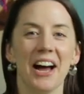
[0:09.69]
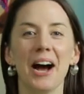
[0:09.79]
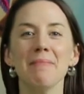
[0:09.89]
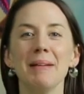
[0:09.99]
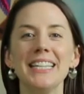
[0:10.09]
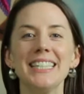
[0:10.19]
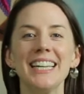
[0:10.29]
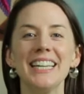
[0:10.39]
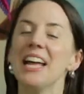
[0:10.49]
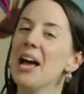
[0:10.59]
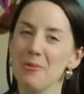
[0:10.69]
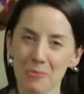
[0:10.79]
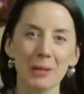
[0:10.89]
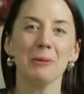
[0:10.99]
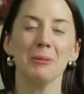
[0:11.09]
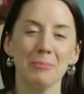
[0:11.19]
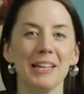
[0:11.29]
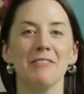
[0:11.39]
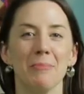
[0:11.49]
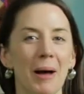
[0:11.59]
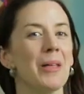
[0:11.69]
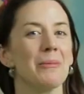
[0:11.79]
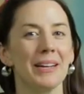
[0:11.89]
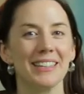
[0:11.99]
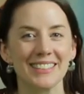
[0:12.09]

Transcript: I'm Aideen and welcome to Playful Pathways.